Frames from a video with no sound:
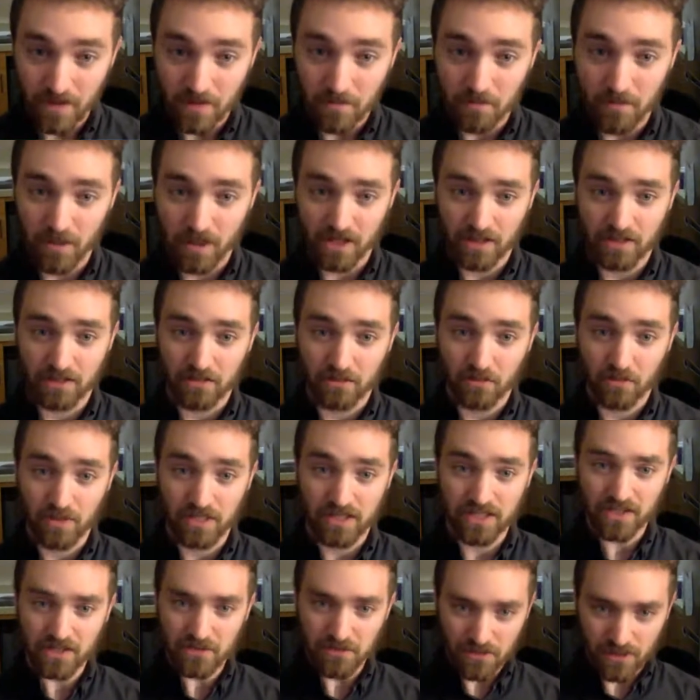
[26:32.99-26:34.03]
But we
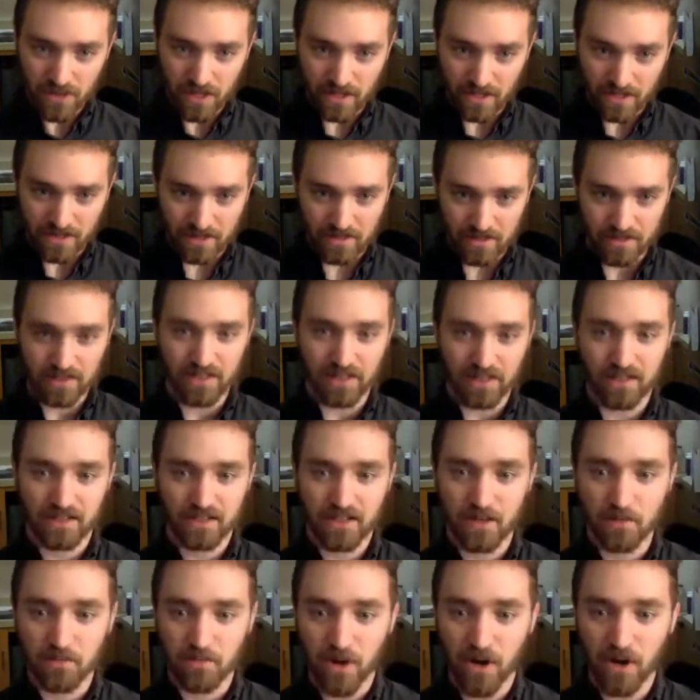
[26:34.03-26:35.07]
do think the
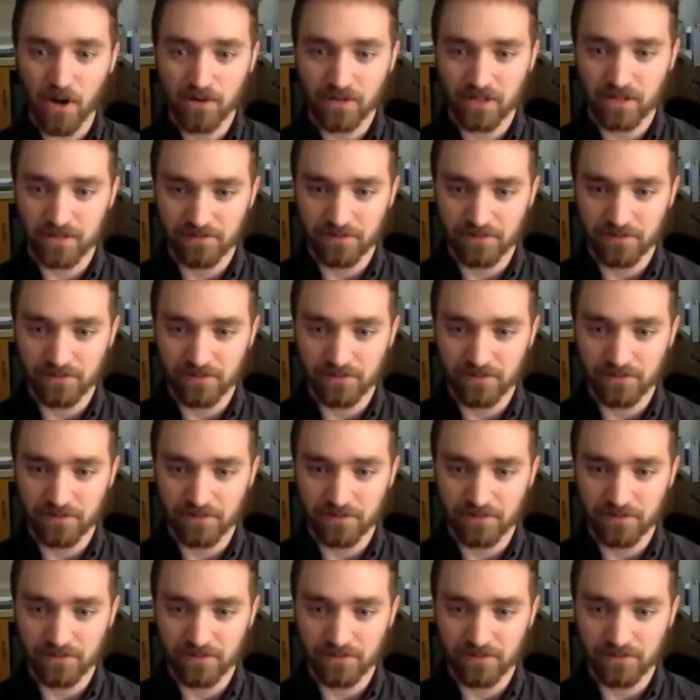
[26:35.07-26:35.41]
component